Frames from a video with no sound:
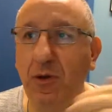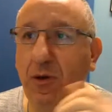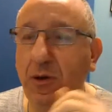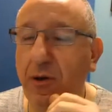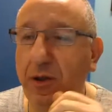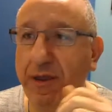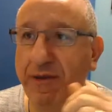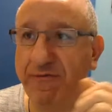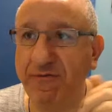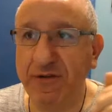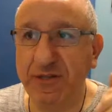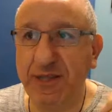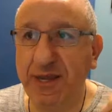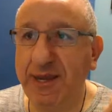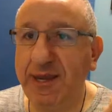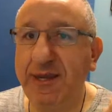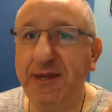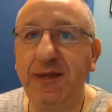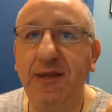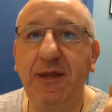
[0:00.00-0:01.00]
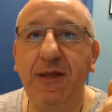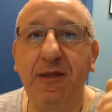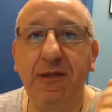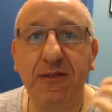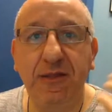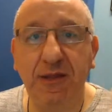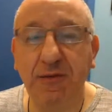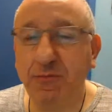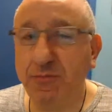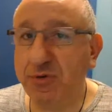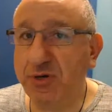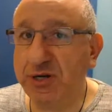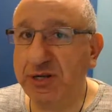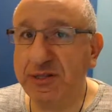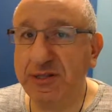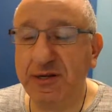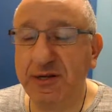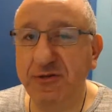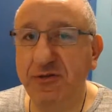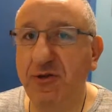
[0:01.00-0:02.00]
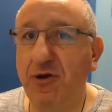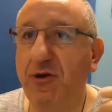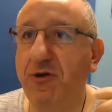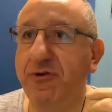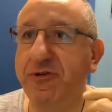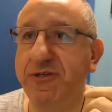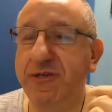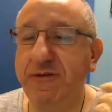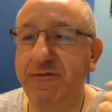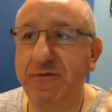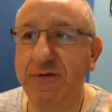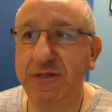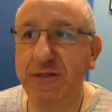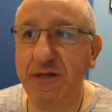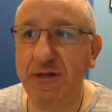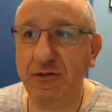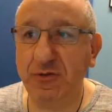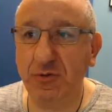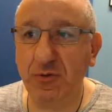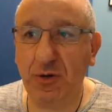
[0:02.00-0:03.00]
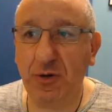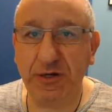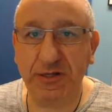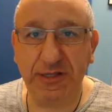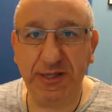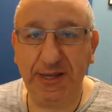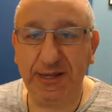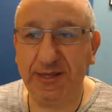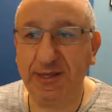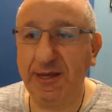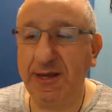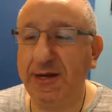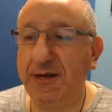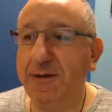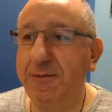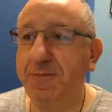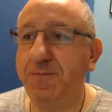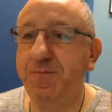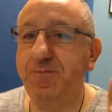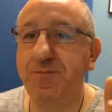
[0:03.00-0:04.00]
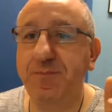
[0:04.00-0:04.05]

uh every day. They bring their dogs every day to our daycare,